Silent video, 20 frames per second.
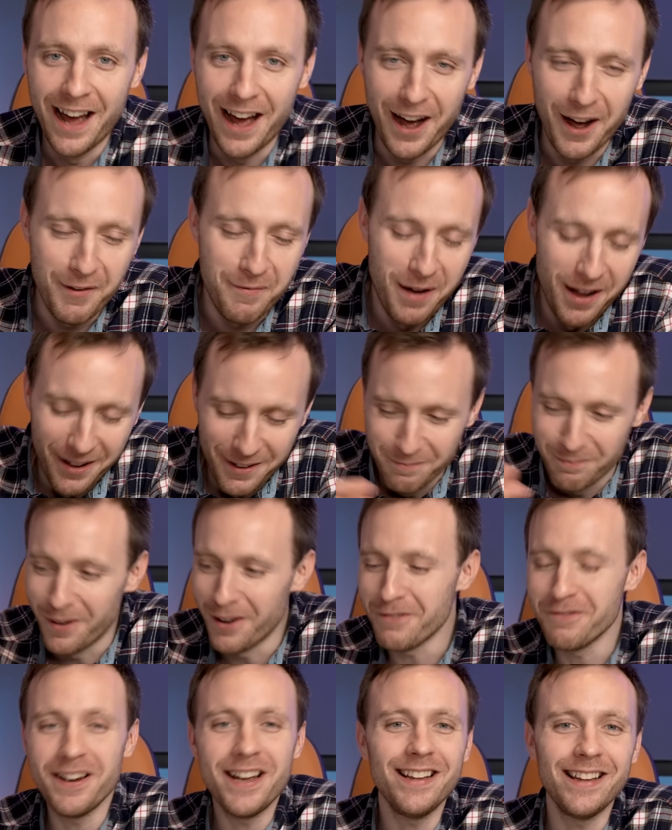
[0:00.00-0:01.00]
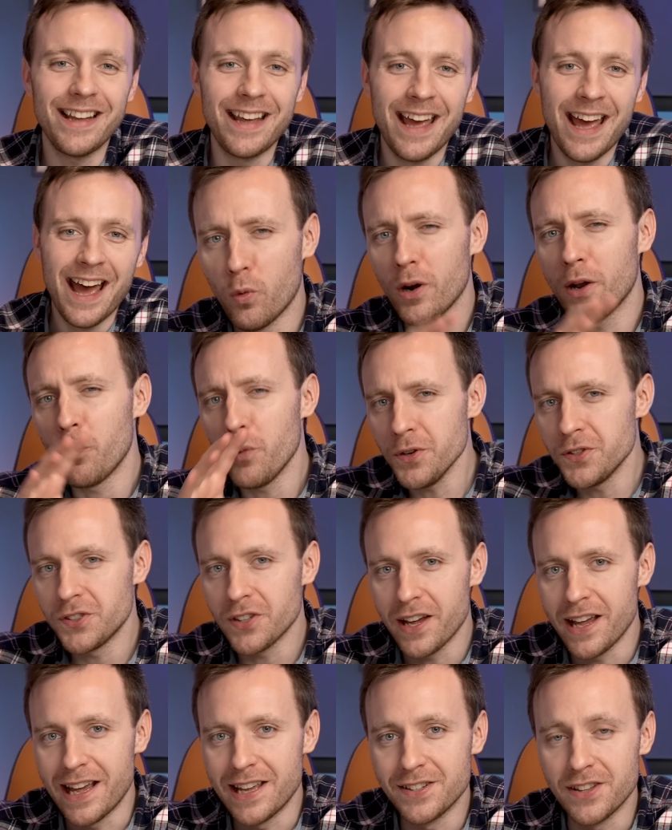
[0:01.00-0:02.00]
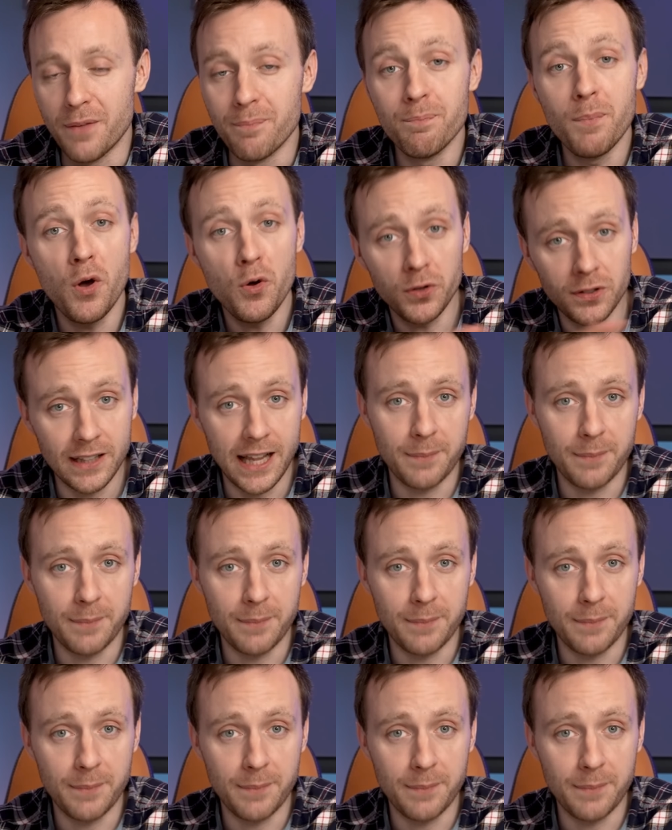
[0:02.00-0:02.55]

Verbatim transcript: Uh, but really, what I would say is that most